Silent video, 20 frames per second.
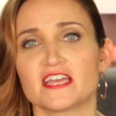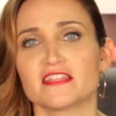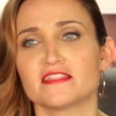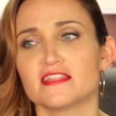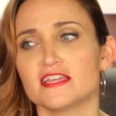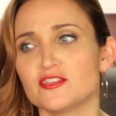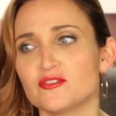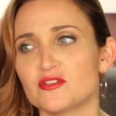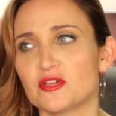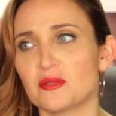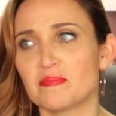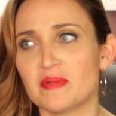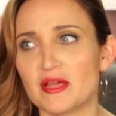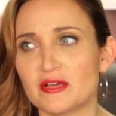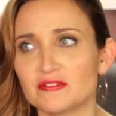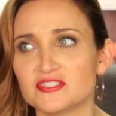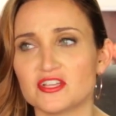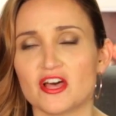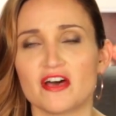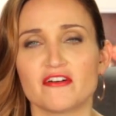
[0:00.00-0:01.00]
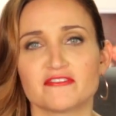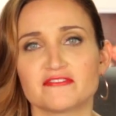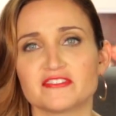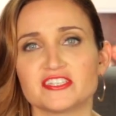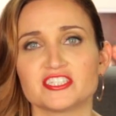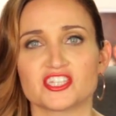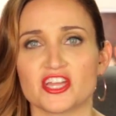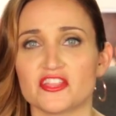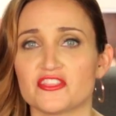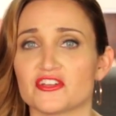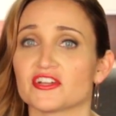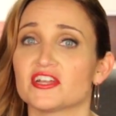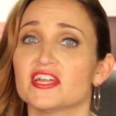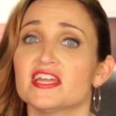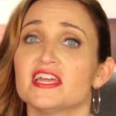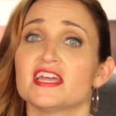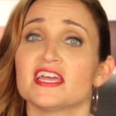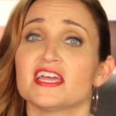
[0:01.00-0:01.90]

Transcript: and then you can bounce off of each other.